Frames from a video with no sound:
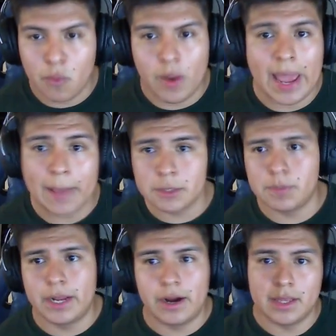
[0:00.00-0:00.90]
Rams
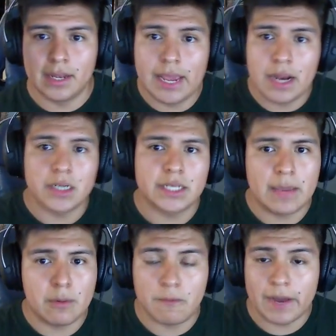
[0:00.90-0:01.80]
player at the Lakers
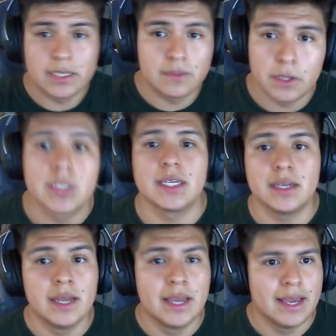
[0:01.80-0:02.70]
game or vice versa.